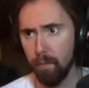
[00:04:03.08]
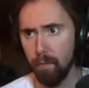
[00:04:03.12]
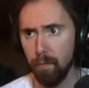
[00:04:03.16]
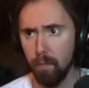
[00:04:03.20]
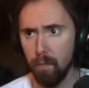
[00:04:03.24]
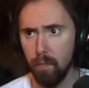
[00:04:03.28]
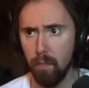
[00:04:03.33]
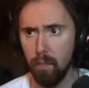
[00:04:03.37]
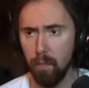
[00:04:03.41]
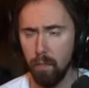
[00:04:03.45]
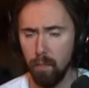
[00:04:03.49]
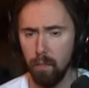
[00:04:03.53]

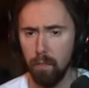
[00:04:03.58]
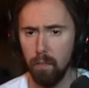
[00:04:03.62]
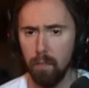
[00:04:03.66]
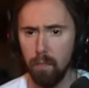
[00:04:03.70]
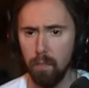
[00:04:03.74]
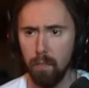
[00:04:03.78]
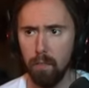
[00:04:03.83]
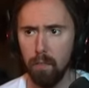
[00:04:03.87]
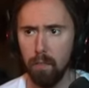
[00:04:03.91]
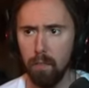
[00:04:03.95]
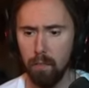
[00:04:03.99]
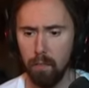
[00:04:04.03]

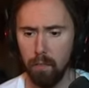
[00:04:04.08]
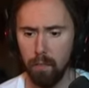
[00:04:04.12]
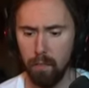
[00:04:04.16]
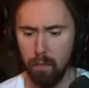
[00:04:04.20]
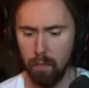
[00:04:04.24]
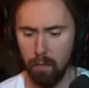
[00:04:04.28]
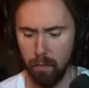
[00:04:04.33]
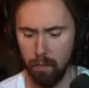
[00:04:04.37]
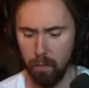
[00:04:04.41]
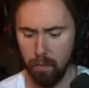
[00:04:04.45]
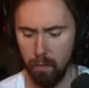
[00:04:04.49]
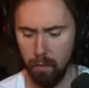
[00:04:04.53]

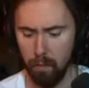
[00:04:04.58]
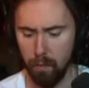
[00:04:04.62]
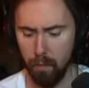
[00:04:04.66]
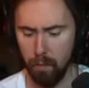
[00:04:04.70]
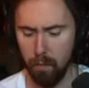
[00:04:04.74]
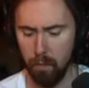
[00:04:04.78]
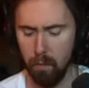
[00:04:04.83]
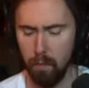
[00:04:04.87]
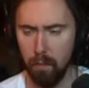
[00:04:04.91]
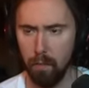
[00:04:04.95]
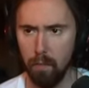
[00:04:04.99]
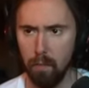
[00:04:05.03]

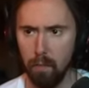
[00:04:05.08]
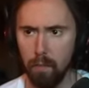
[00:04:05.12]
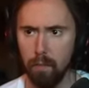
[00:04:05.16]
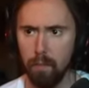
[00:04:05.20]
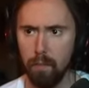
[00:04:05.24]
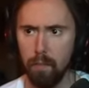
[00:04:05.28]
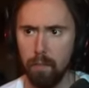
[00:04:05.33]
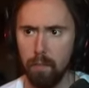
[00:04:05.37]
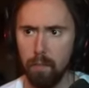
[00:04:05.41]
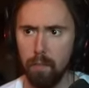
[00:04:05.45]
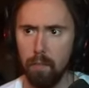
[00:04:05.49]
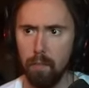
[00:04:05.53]

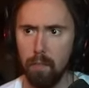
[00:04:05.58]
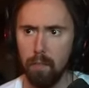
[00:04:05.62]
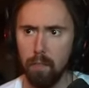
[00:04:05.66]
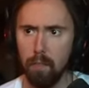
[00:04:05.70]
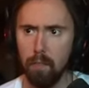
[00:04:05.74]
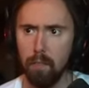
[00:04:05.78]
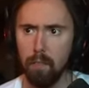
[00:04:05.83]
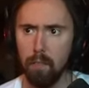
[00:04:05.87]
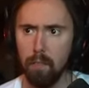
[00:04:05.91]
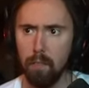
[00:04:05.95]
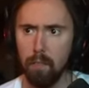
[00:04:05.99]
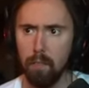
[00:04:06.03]

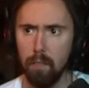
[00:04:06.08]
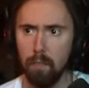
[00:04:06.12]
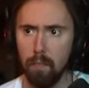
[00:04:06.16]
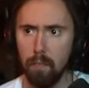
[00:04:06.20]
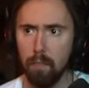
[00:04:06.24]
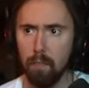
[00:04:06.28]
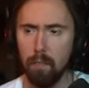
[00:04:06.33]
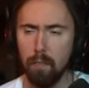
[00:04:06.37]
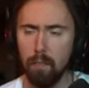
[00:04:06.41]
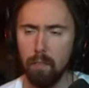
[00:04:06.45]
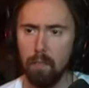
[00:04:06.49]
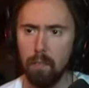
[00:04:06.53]

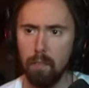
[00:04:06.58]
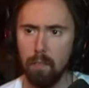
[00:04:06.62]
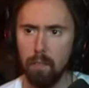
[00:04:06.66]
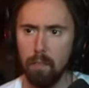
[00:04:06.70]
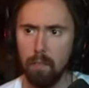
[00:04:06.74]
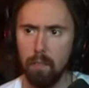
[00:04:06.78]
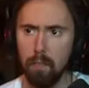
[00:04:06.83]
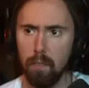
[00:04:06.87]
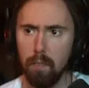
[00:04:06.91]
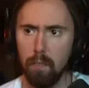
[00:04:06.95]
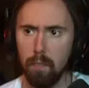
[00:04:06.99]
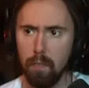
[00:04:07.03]

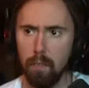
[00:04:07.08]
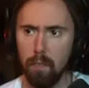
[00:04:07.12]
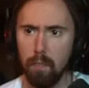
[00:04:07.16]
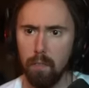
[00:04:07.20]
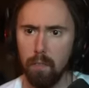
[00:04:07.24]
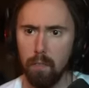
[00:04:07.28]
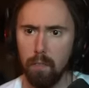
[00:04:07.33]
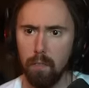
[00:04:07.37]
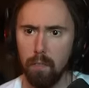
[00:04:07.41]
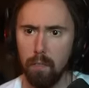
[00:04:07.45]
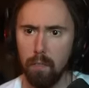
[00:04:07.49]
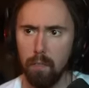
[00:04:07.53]

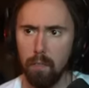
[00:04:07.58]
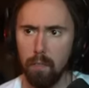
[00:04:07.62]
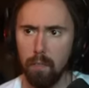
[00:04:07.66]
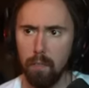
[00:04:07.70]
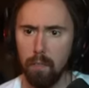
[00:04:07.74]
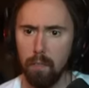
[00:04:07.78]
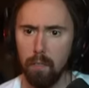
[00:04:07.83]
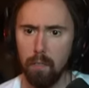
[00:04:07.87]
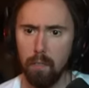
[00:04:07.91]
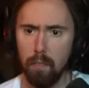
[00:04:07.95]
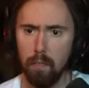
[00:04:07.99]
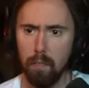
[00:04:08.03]

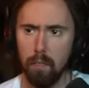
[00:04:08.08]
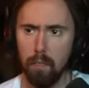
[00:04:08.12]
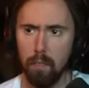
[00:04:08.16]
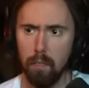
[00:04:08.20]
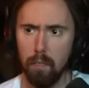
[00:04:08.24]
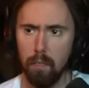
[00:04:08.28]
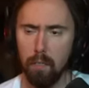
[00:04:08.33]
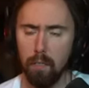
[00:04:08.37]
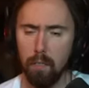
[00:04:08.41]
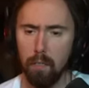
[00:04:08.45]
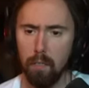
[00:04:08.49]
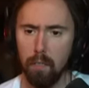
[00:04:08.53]

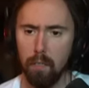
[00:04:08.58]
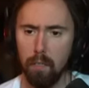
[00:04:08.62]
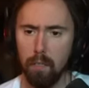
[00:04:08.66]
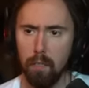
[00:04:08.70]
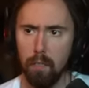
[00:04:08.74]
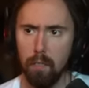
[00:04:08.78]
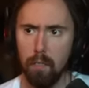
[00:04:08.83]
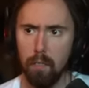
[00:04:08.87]
No words are spoken by the person on screen.